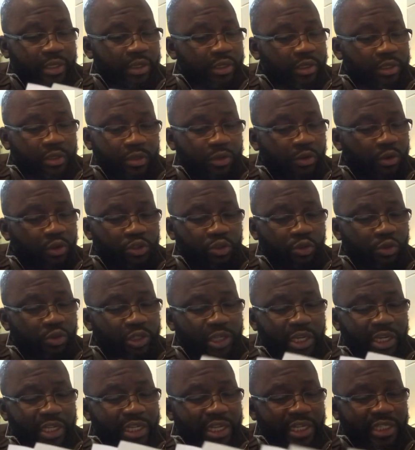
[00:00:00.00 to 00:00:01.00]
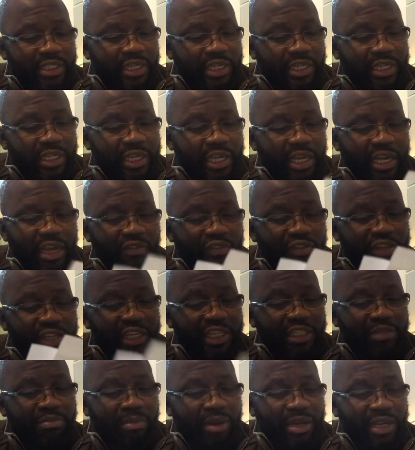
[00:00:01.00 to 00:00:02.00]
No due diligence and care. Everything
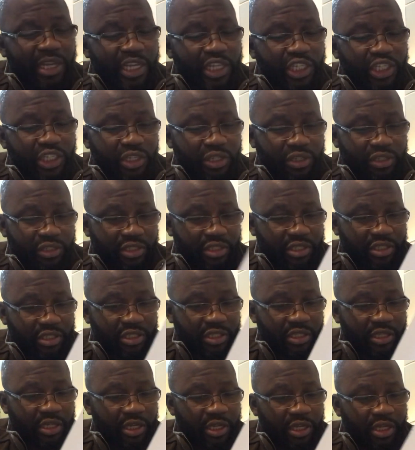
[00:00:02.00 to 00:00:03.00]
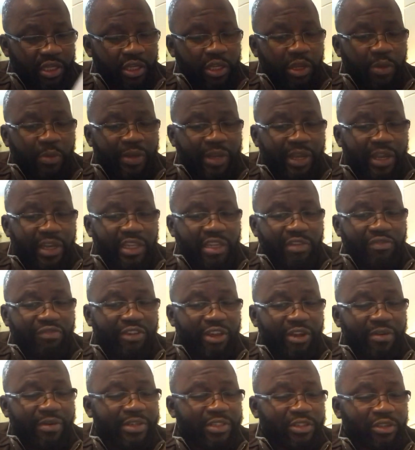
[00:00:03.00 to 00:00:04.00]
is malicious, you know, with
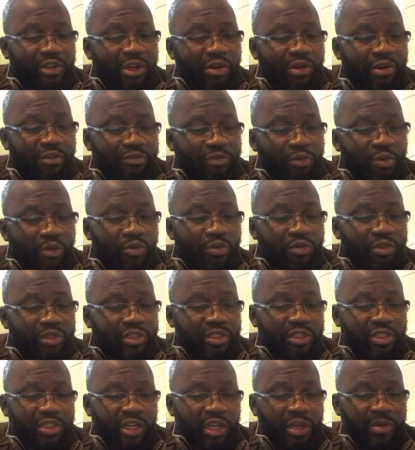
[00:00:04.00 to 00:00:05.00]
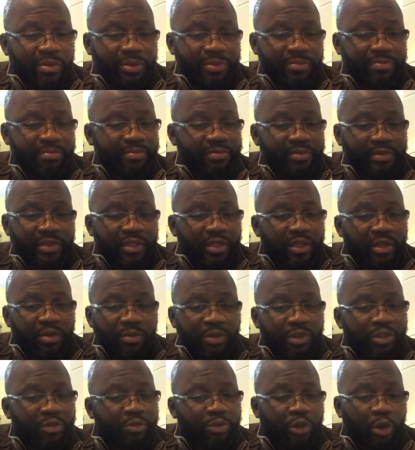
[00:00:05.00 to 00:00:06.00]
interference on our phones, you know what I mean?
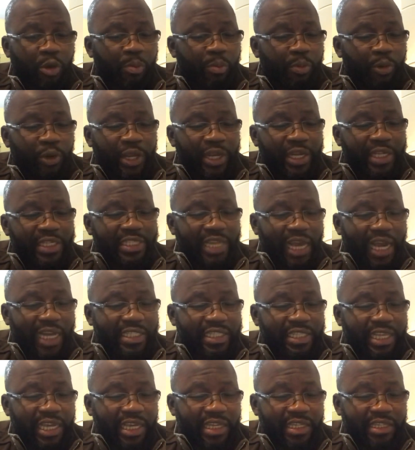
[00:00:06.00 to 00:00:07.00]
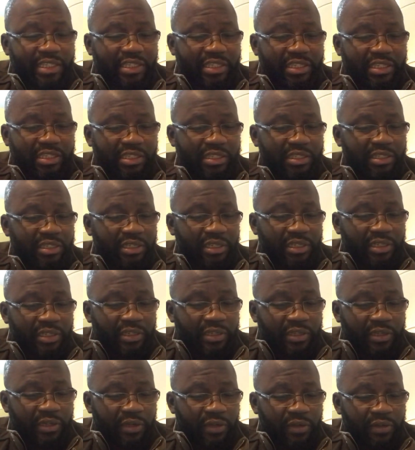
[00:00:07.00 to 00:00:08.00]
With your bullying tactics,
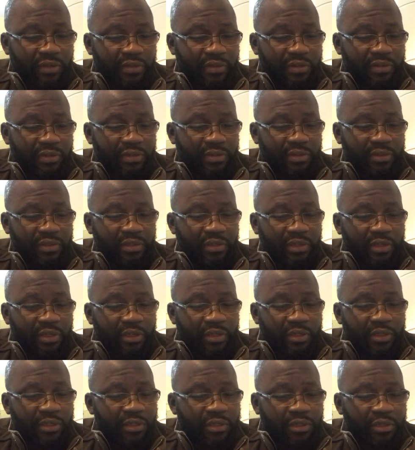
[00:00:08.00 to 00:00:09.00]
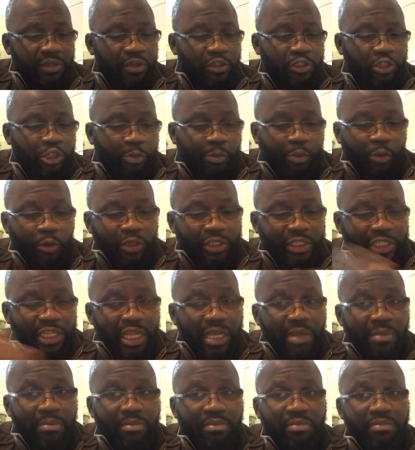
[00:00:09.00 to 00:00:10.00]
you know, your support
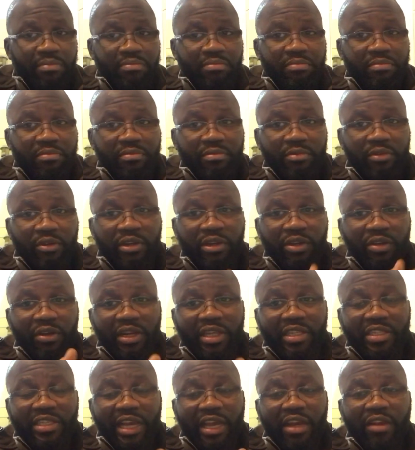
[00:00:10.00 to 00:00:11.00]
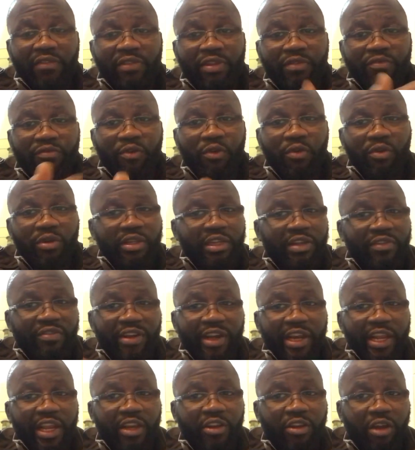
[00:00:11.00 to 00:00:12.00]
team. On the other side of the phone, they're
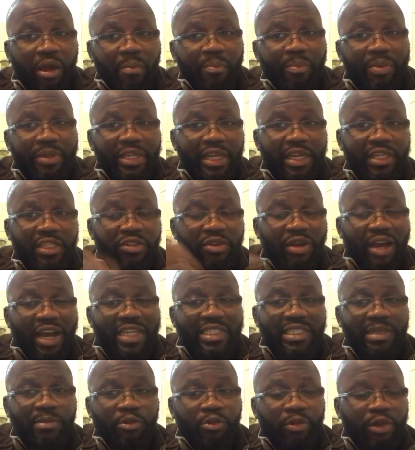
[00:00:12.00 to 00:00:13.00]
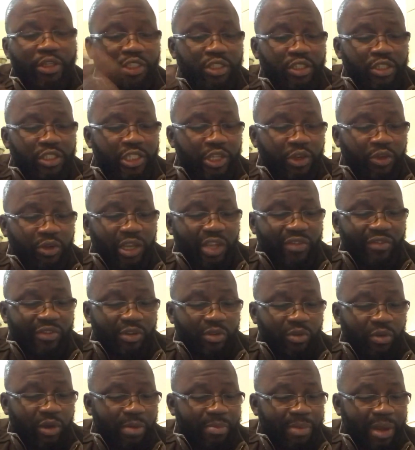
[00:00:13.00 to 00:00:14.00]
very incompetent. You ask them questions they don't even
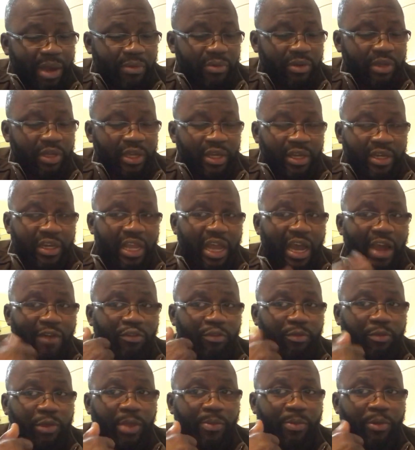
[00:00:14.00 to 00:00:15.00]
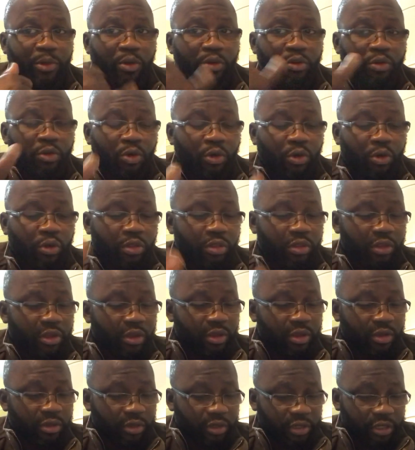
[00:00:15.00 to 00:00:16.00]
know about. They have to keep you on hold,
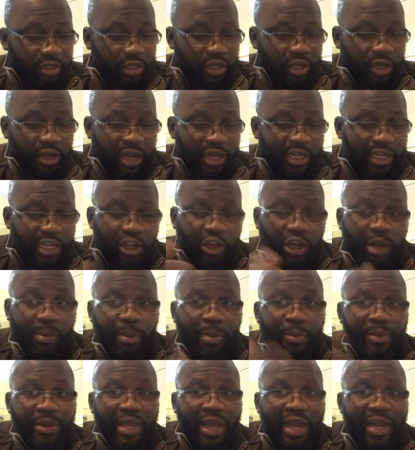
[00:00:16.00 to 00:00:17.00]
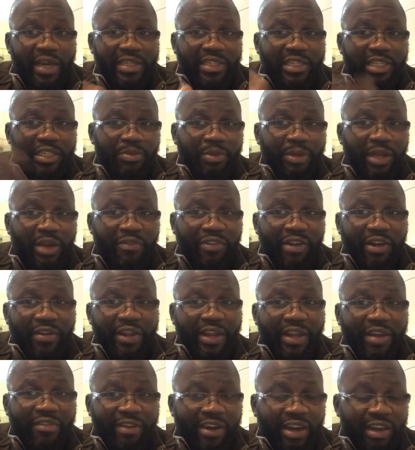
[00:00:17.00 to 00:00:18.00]
you know, and they come up with the answers which are very
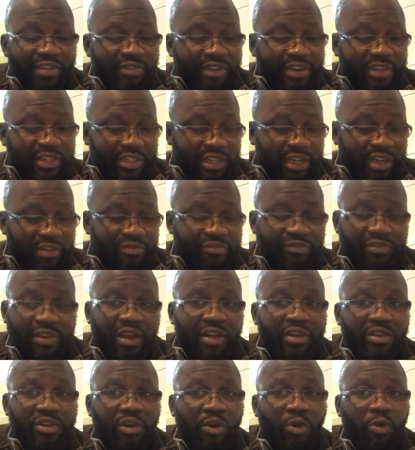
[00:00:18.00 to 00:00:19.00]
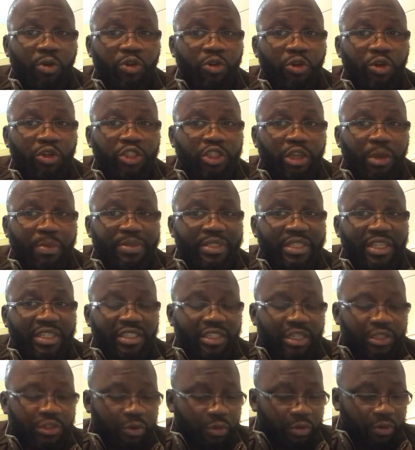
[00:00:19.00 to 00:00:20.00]
irrelevant and hold no substance
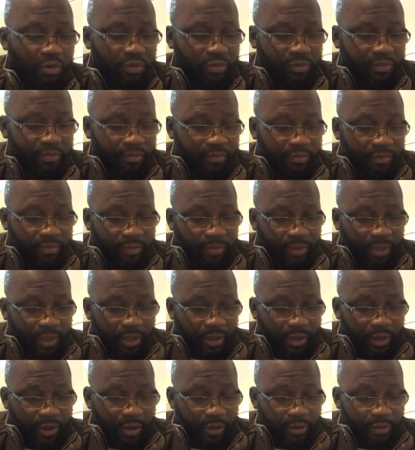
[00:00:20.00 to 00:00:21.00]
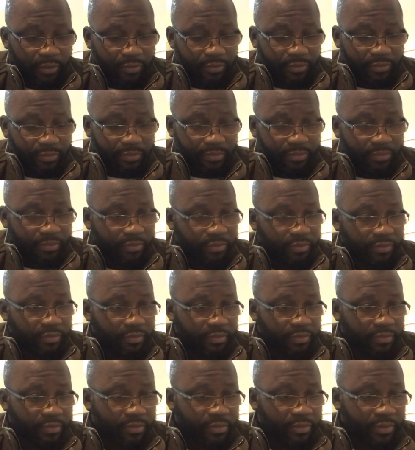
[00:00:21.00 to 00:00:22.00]
at all, you know.
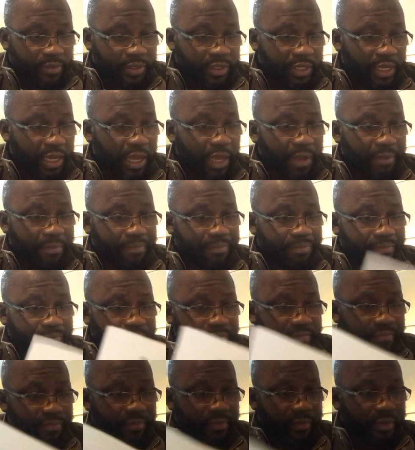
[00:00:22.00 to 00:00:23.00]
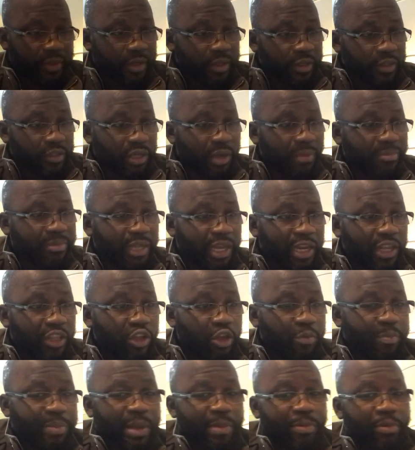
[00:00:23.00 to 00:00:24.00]
Yeah. So I'm telling you,
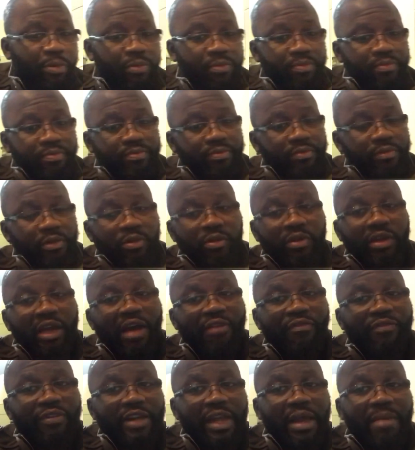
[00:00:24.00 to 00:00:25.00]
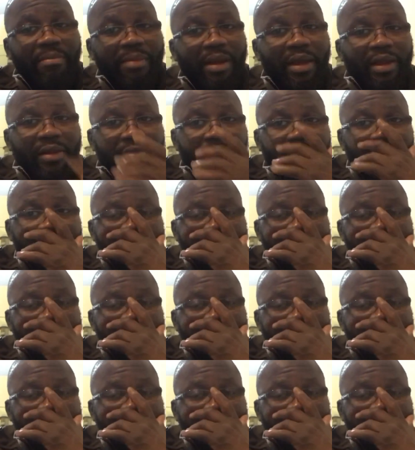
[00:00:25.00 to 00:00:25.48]
people, look out for that, man.